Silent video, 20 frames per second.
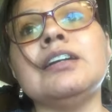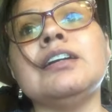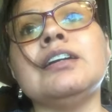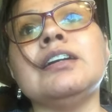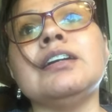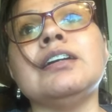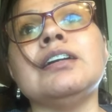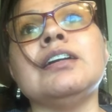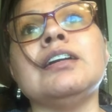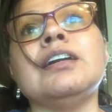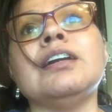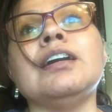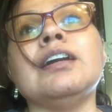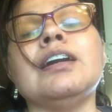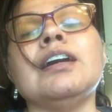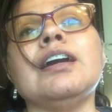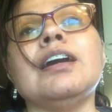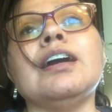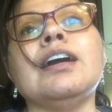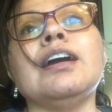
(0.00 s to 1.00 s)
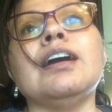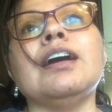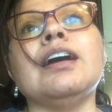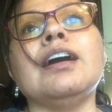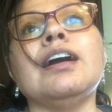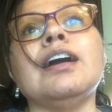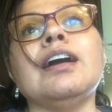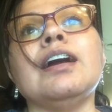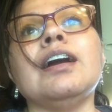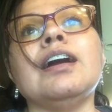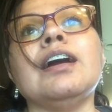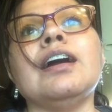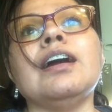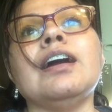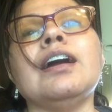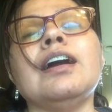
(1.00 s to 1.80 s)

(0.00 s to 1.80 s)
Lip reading: Nobody speaks.